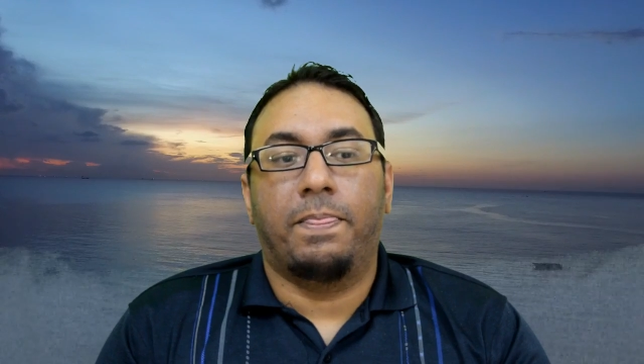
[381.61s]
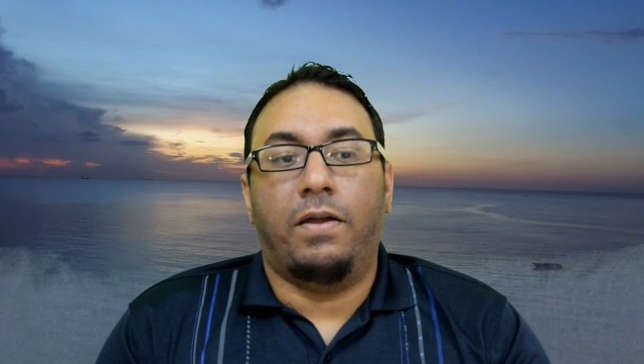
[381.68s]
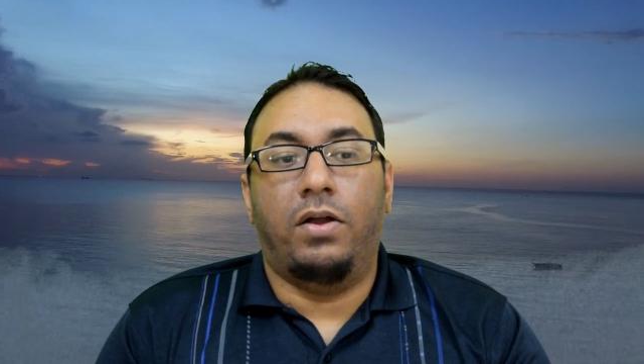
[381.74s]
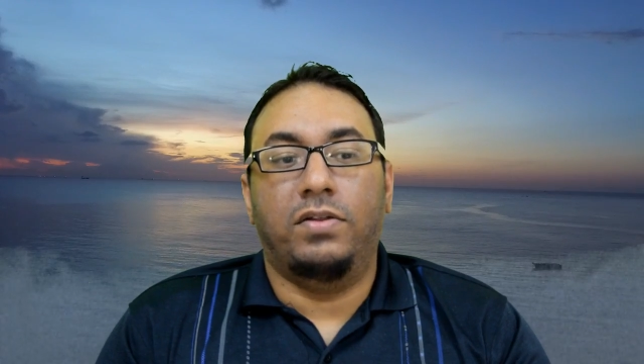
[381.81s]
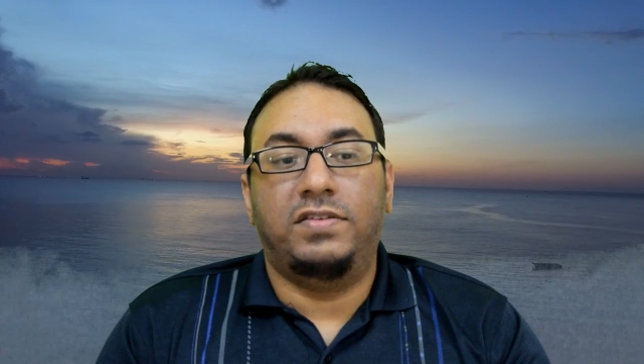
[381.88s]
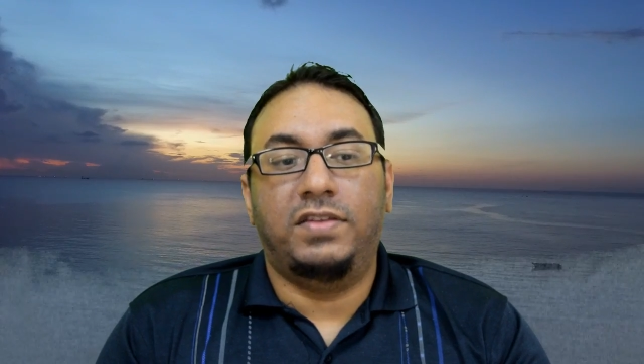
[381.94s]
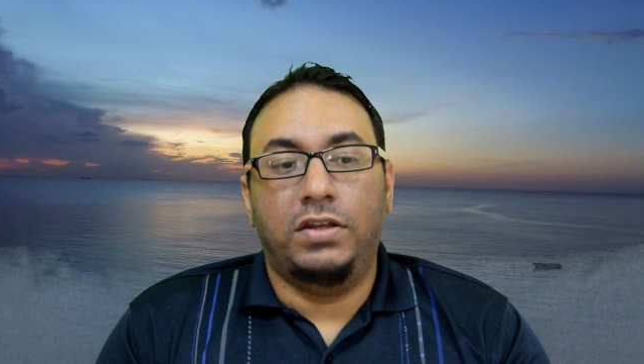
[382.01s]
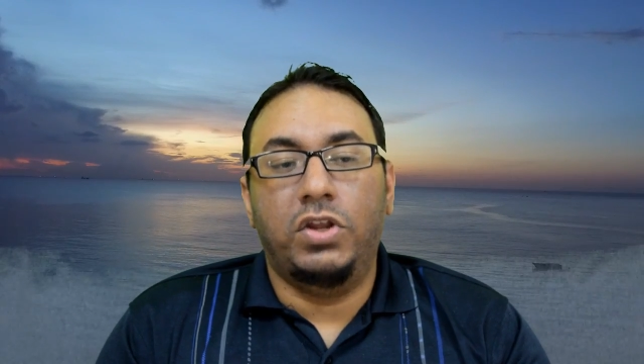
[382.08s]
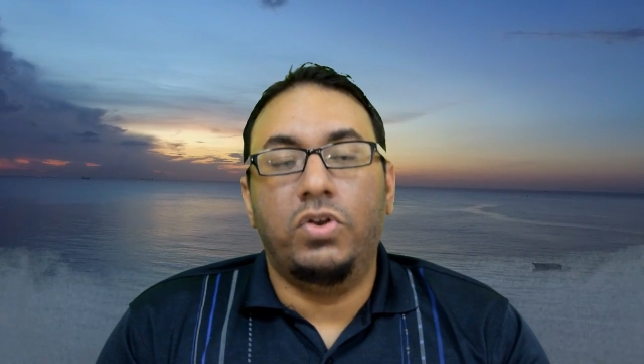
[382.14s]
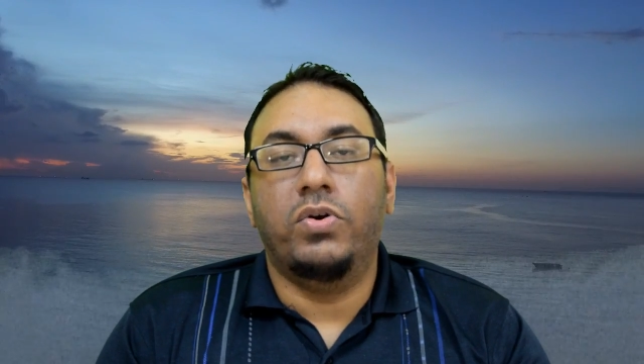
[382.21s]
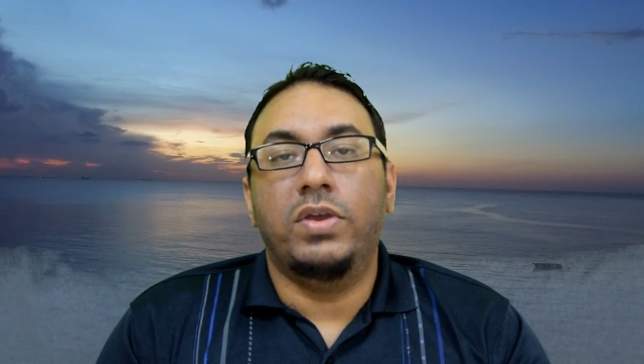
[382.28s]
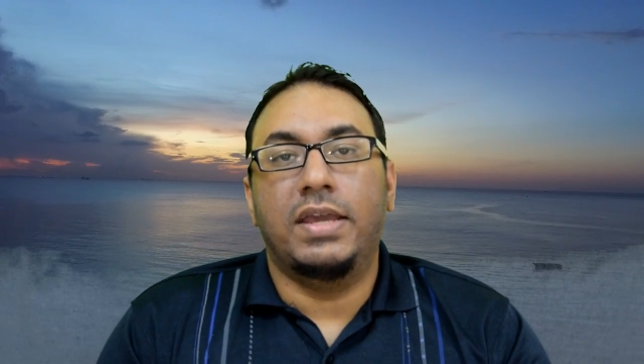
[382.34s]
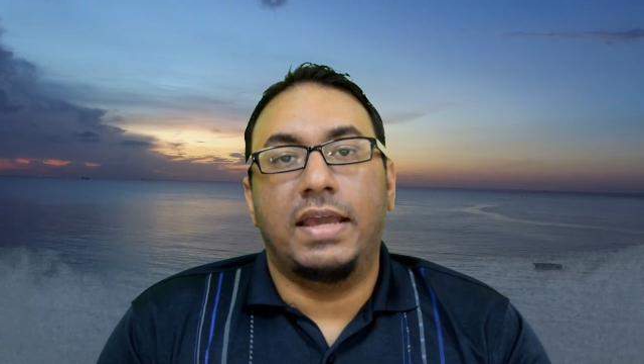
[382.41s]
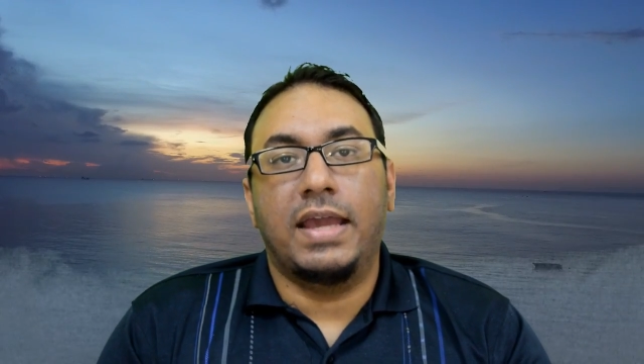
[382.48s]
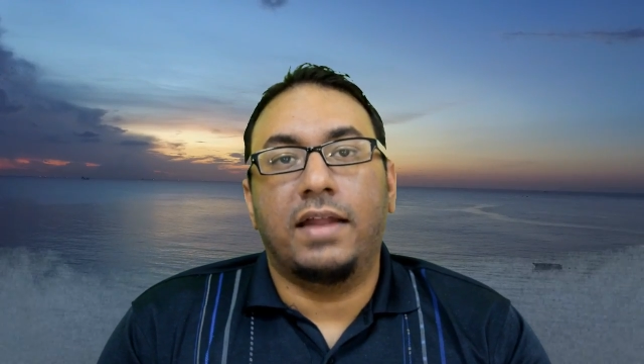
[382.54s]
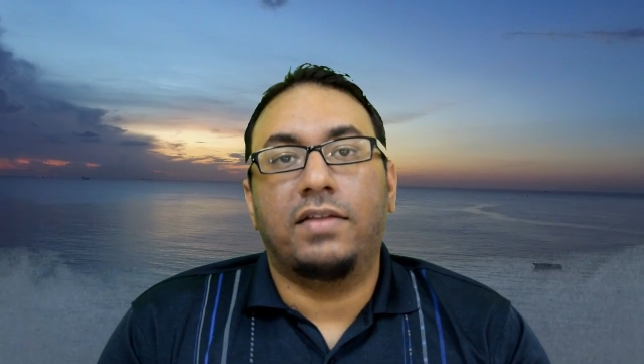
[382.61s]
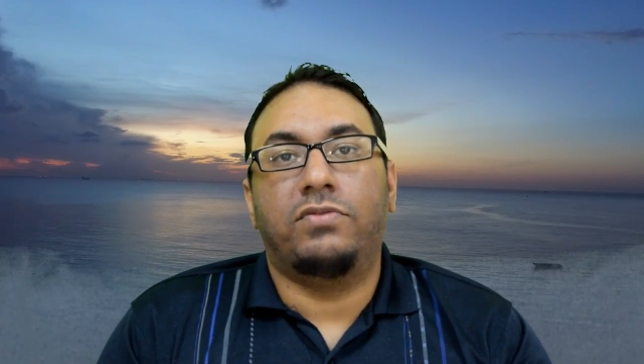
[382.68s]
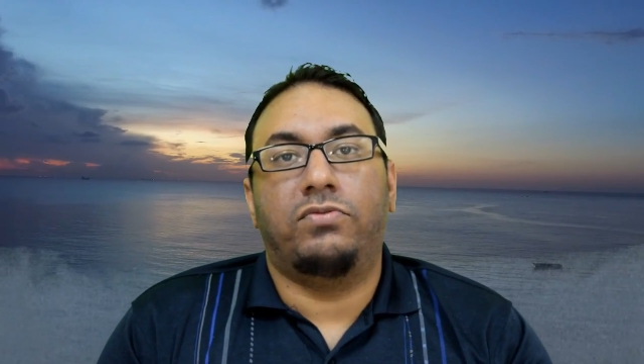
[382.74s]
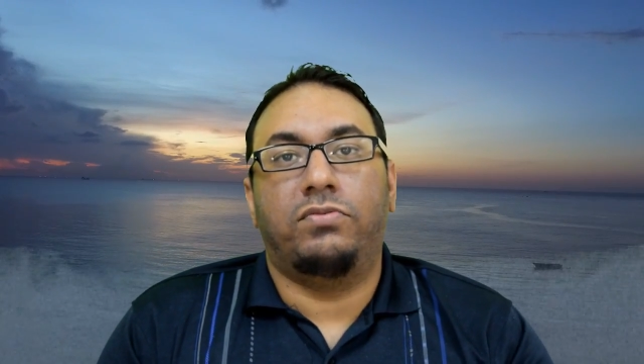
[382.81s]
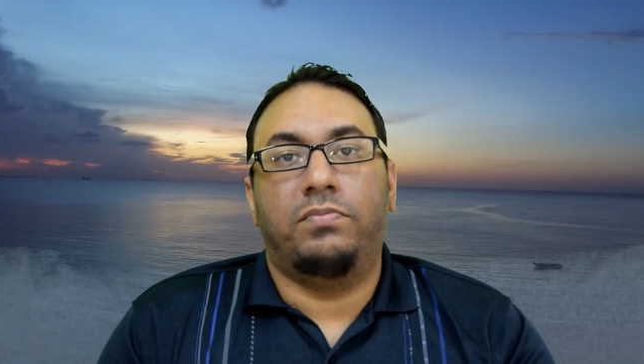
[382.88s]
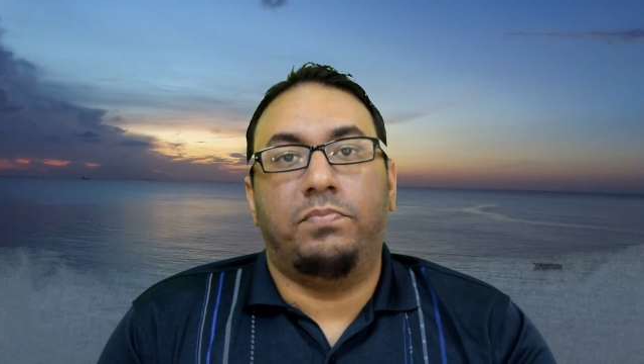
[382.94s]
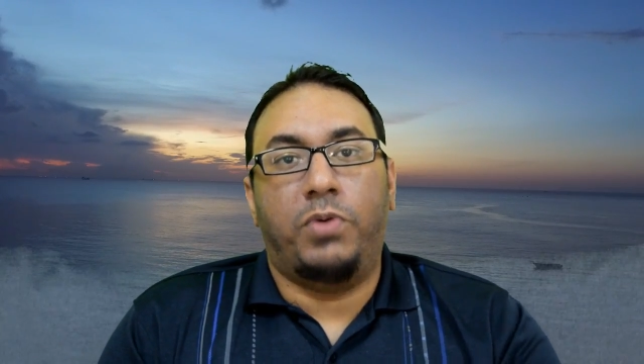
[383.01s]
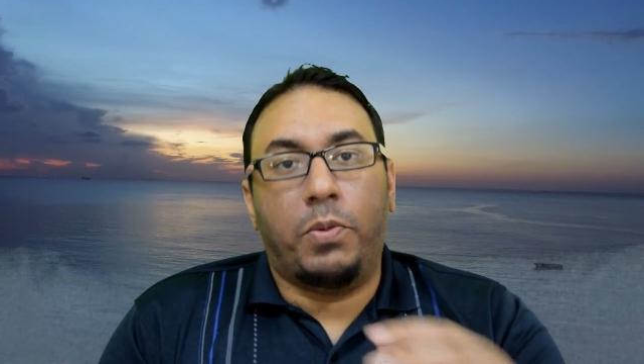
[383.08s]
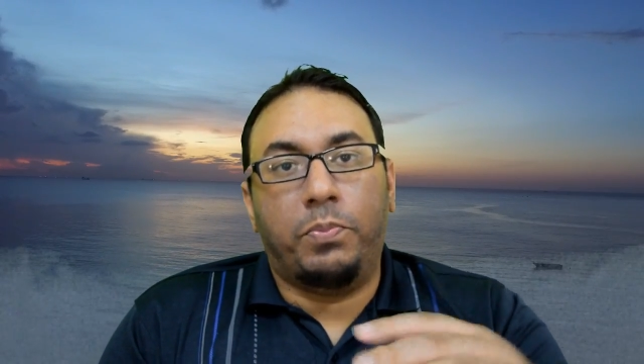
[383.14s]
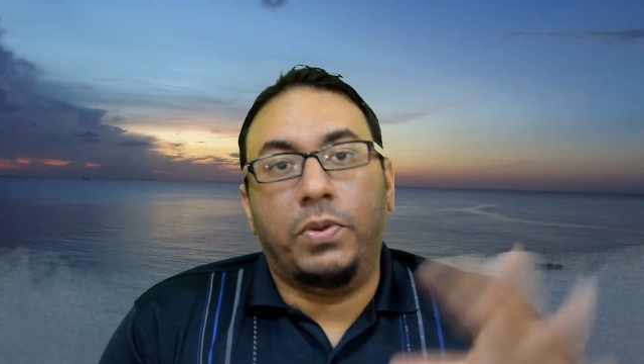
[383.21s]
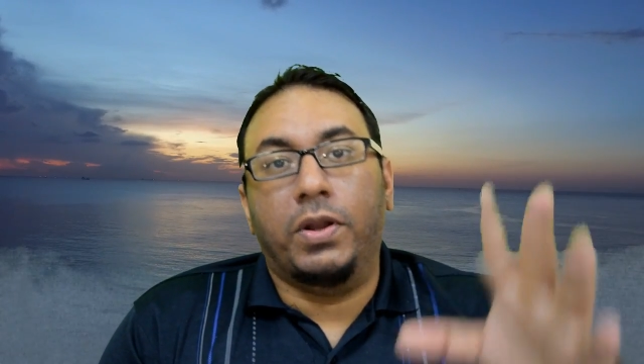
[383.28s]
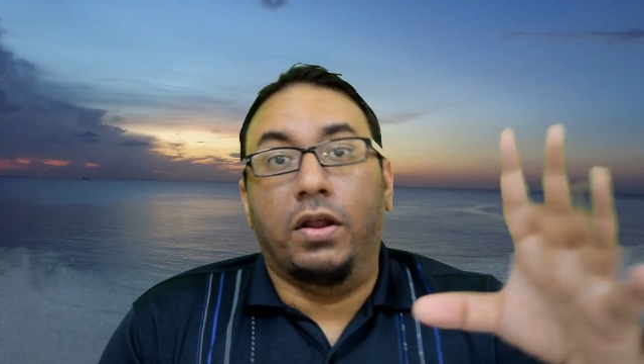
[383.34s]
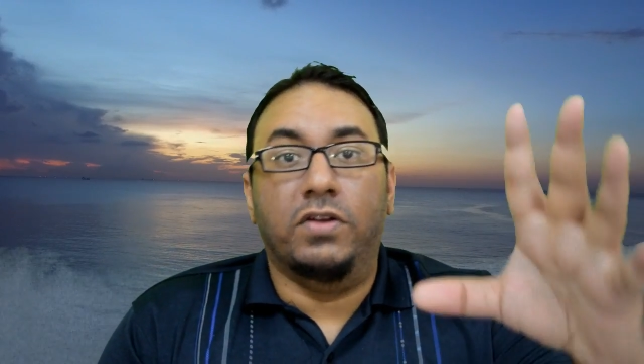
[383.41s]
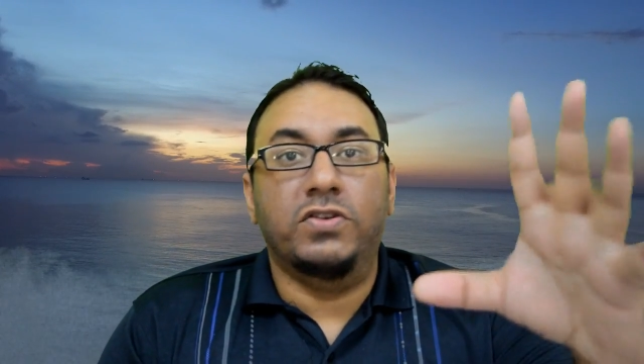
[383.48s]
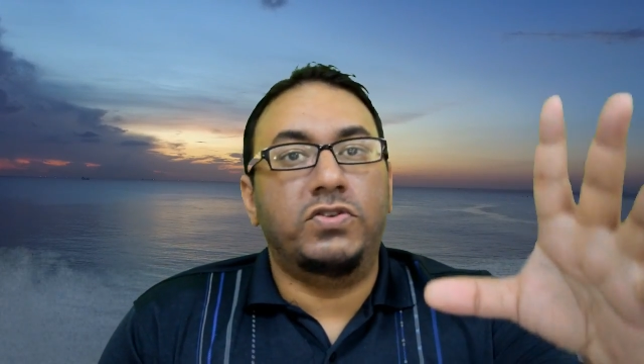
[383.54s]
Until, you know, you get
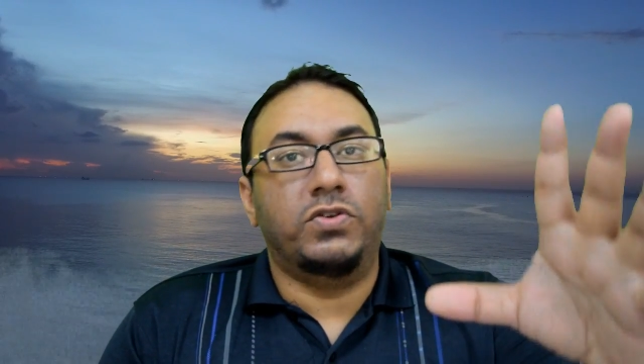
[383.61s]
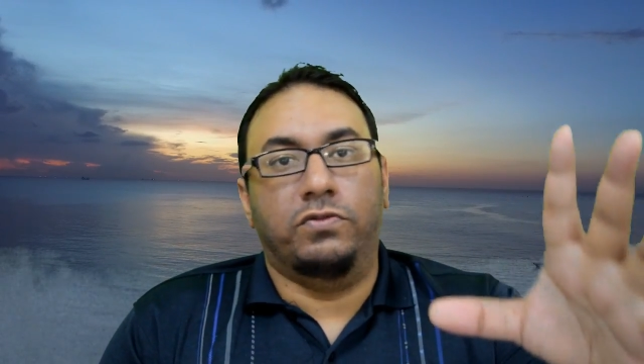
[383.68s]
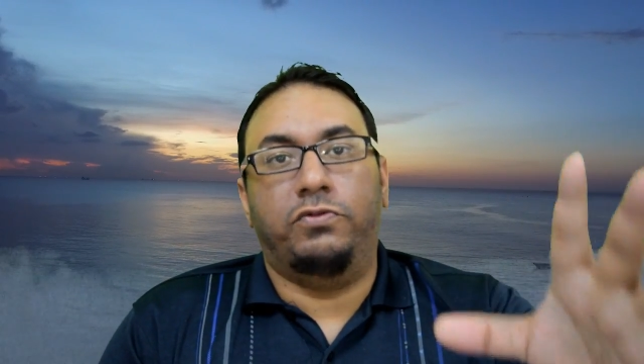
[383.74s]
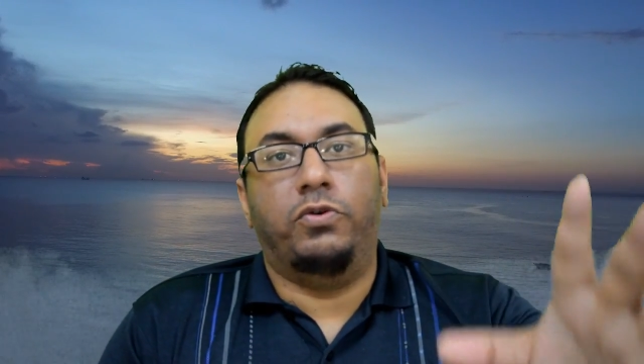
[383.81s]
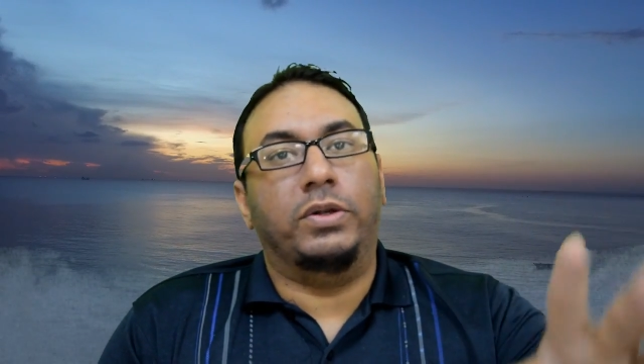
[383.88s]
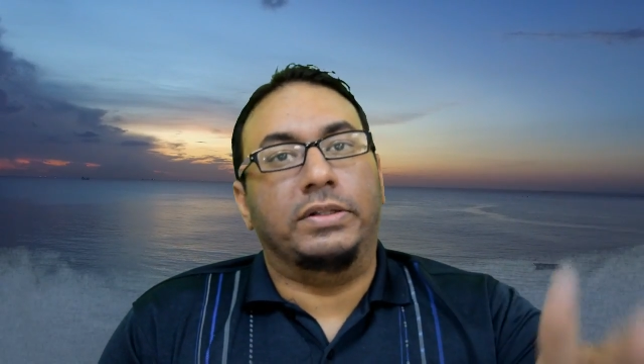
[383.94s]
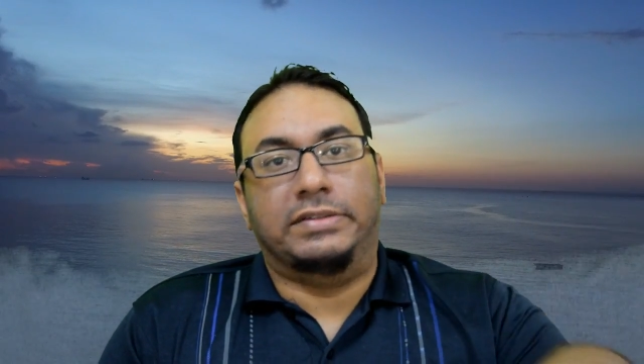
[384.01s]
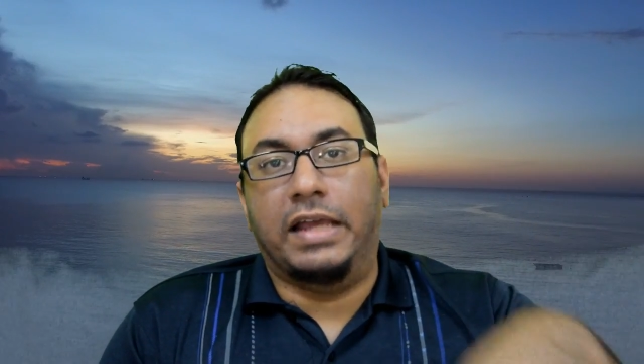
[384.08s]
popular and so forth,